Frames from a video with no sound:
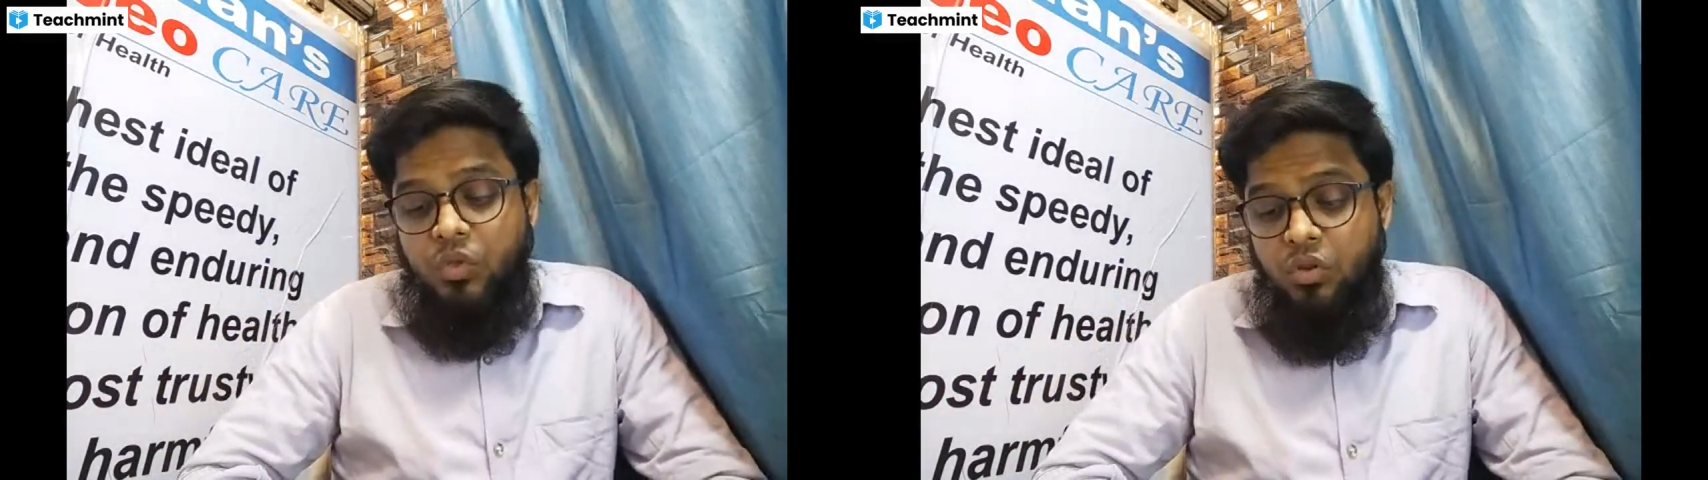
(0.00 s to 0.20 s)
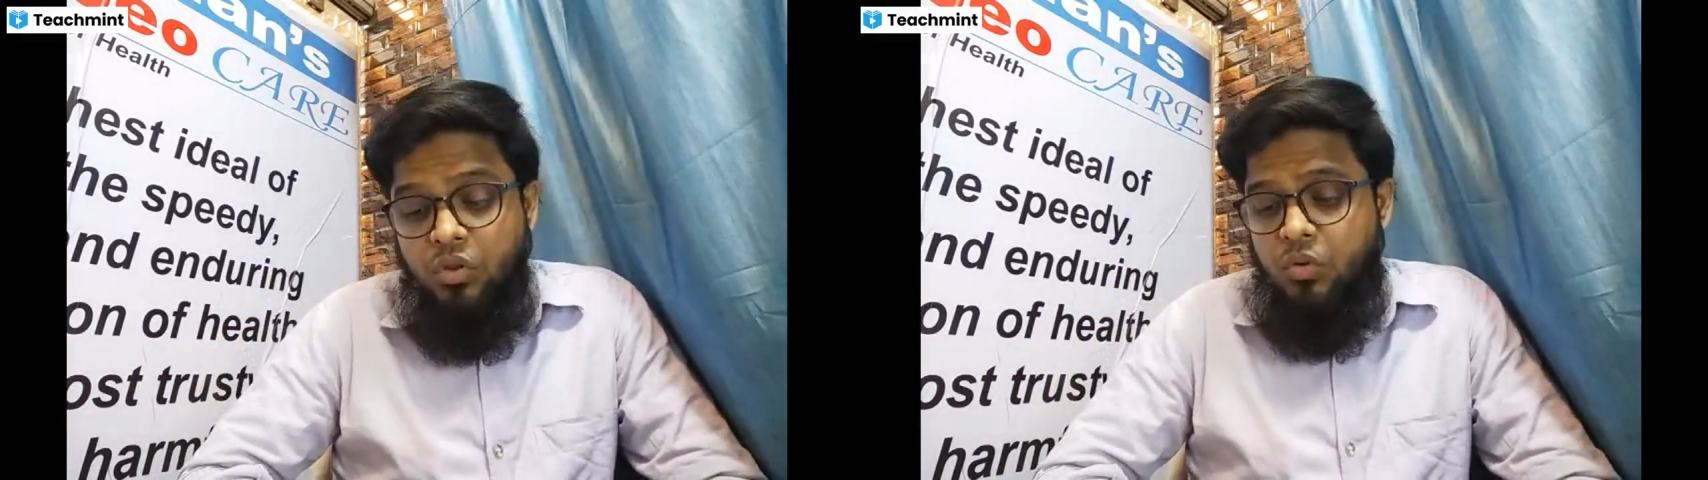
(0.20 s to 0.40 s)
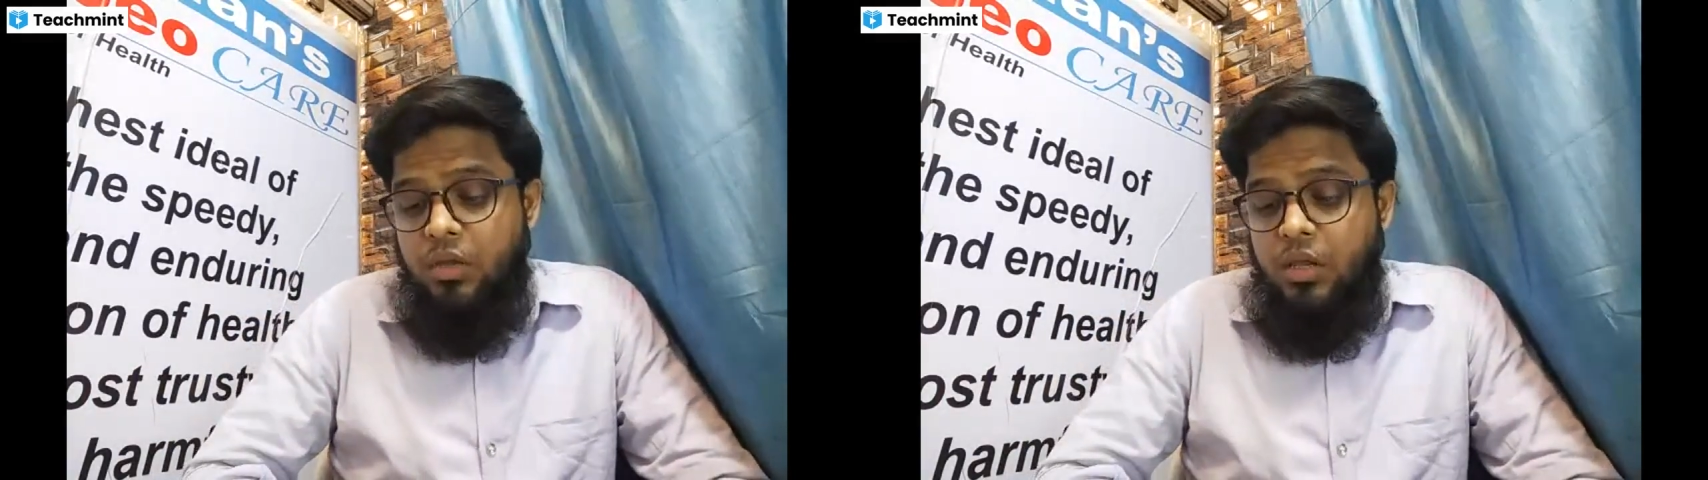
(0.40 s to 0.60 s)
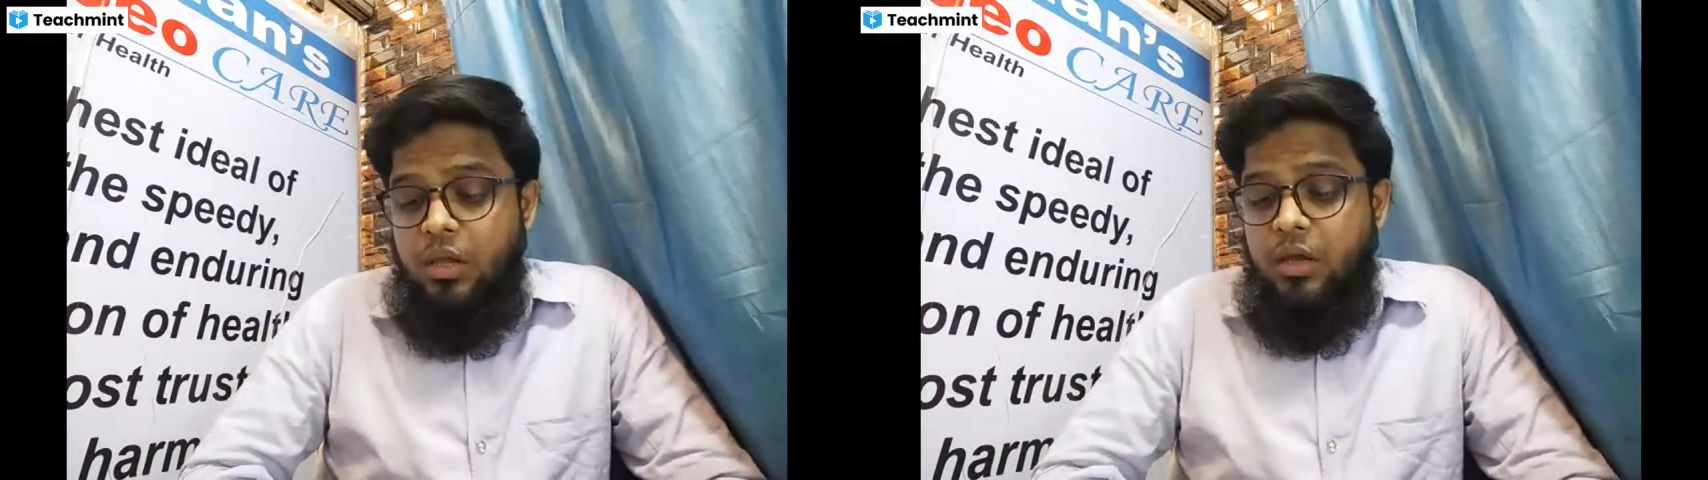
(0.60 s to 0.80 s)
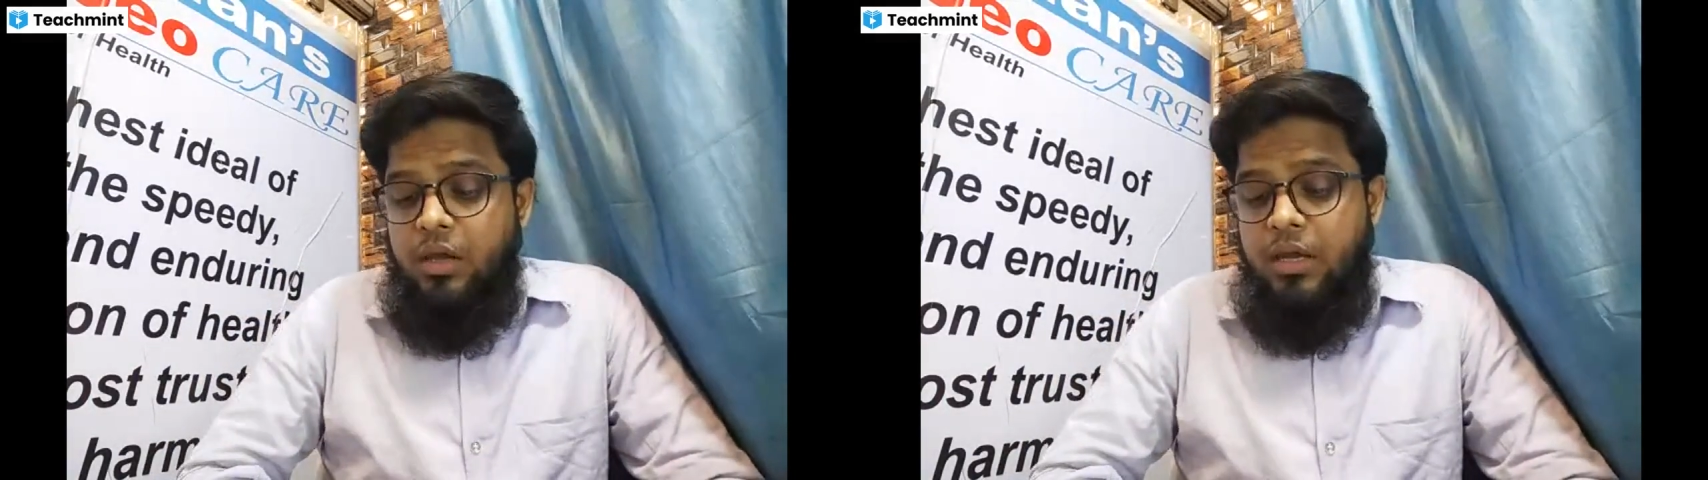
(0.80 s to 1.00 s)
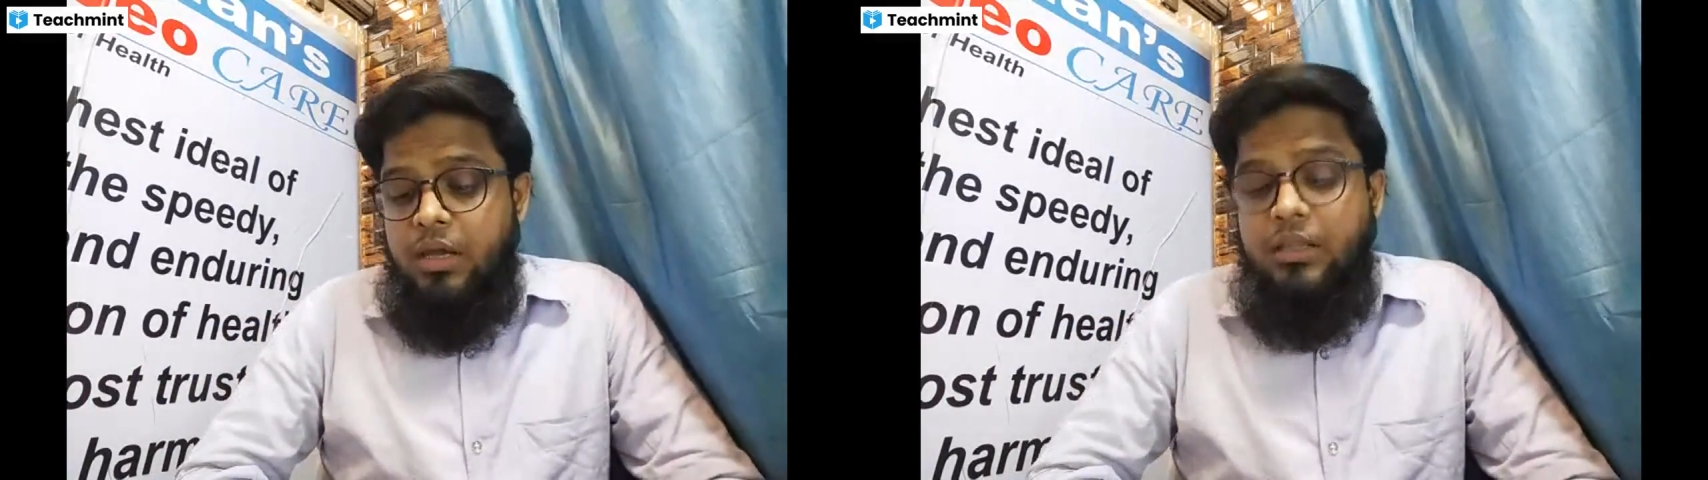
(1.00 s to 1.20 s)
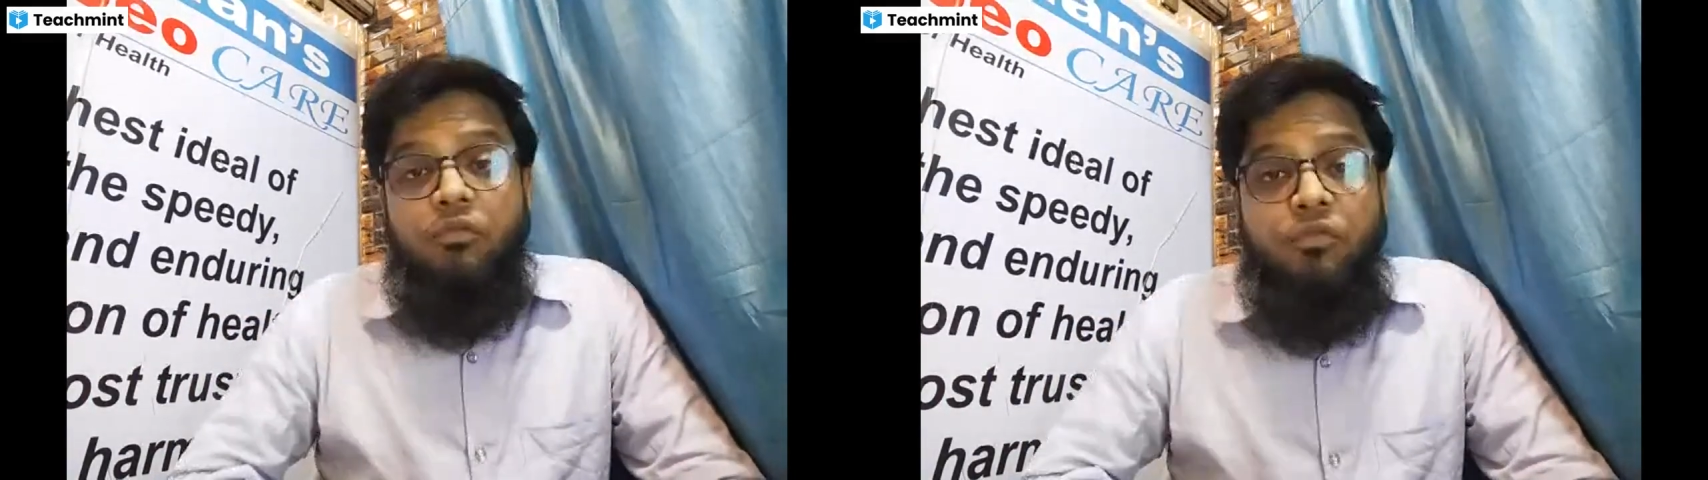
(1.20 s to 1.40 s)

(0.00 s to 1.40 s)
so the